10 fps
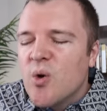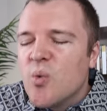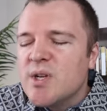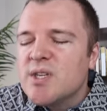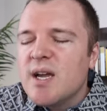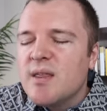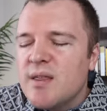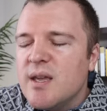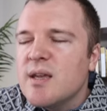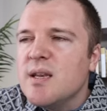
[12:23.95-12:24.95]
which I
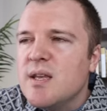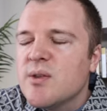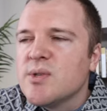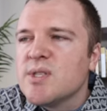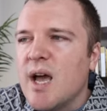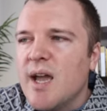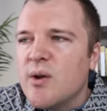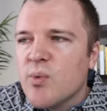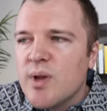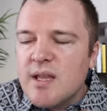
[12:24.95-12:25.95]
think neither
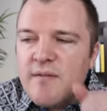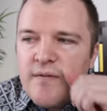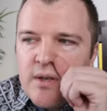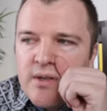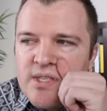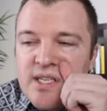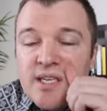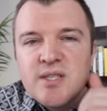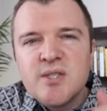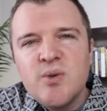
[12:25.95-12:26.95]
side really feels
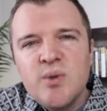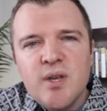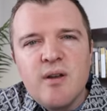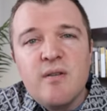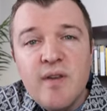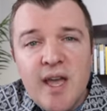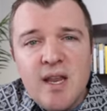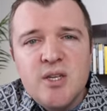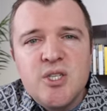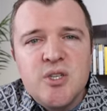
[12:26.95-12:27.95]
is to their
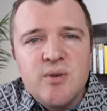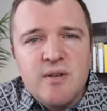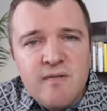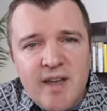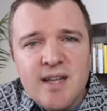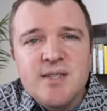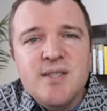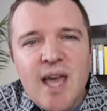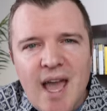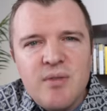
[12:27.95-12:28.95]
advantage to
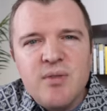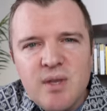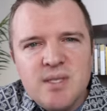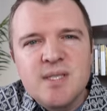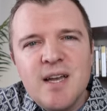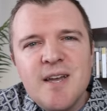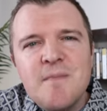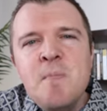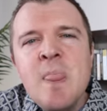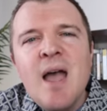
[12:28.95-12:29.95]
advance at this
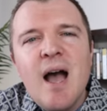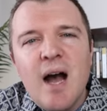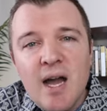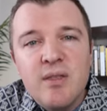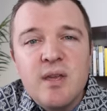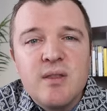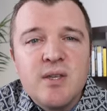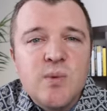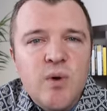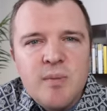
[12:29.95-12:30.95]
time. I think
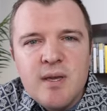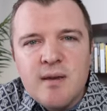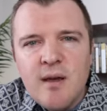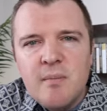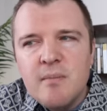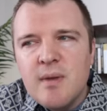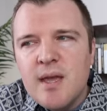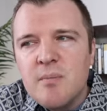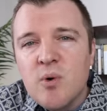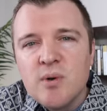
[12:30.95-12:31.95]
this will become
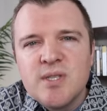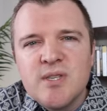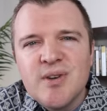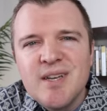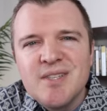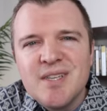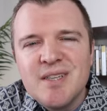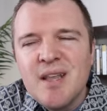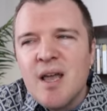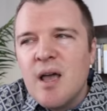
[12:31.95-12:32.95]
a more serious
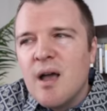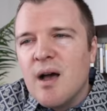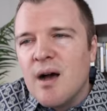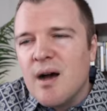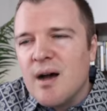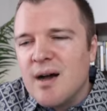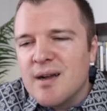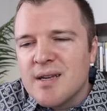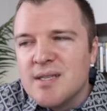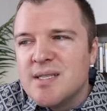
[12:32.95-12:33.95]
and
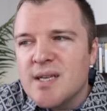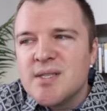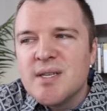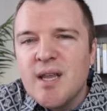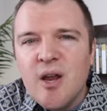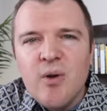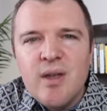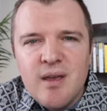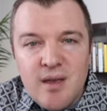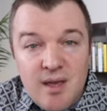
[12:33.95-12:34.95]
uh, contested
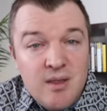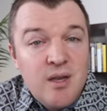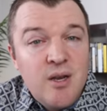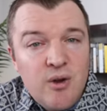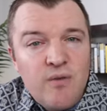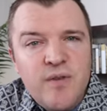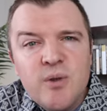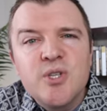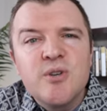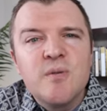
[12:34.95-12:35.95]
area in the near
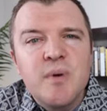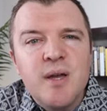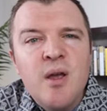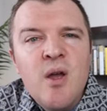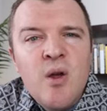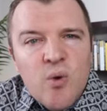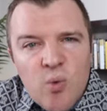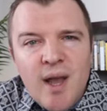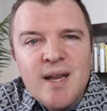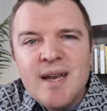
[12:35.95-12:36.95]
future, but
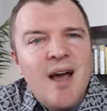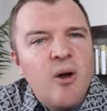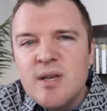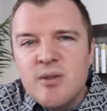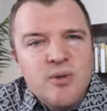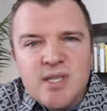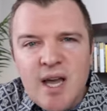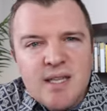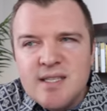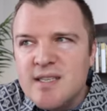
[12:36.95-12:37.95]
right now neither
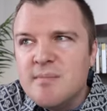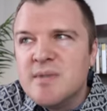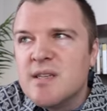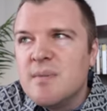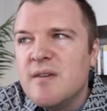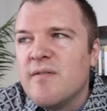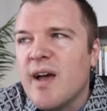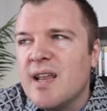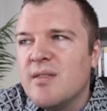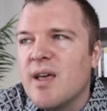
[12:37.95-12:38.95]
side seems to be
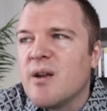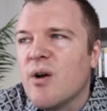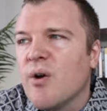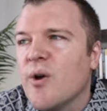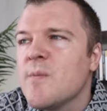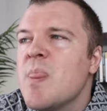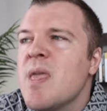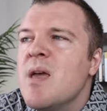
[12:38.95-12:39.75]
fighting that hard.